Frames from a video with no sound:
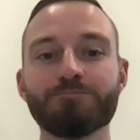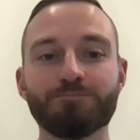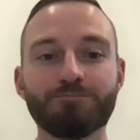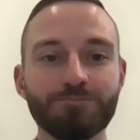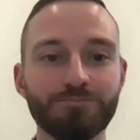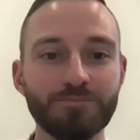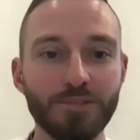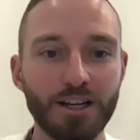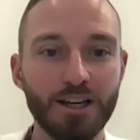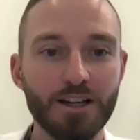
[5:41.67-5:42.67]
Mm-hmm.
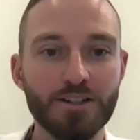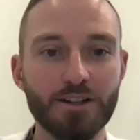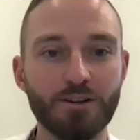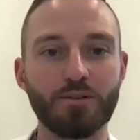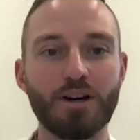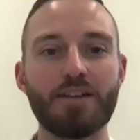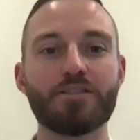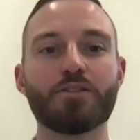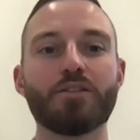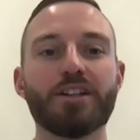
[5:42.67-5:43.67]
So
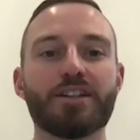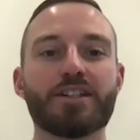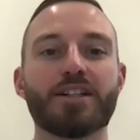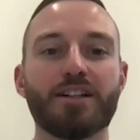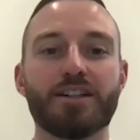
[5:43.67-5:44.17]
after reading the study,